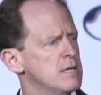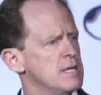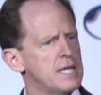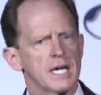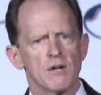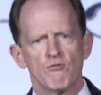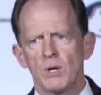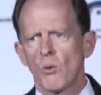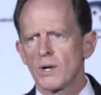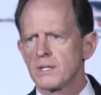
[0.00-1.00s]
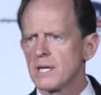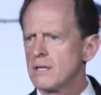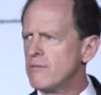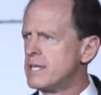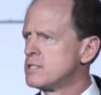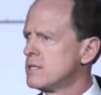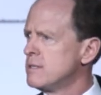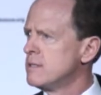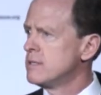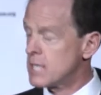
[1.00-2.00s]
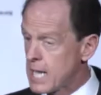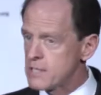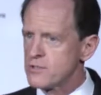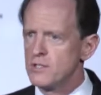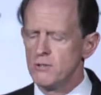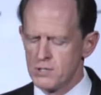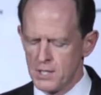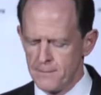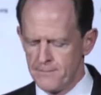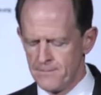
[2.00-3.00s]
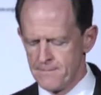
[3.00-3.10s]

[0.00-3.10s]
that can rework the Constitution